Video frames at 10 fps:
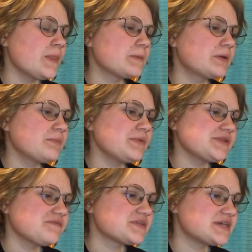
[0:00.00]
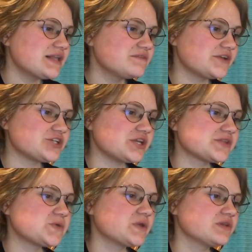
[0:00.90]
The purpose of the television is
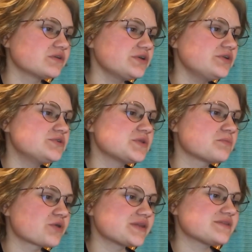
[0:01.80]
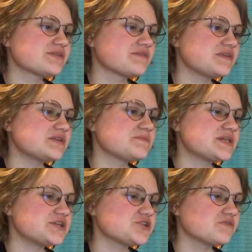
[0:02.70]
to alert you to the presence of these
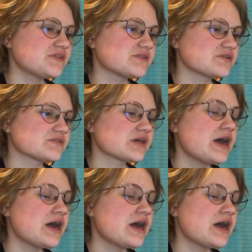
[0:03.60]
potential visitors.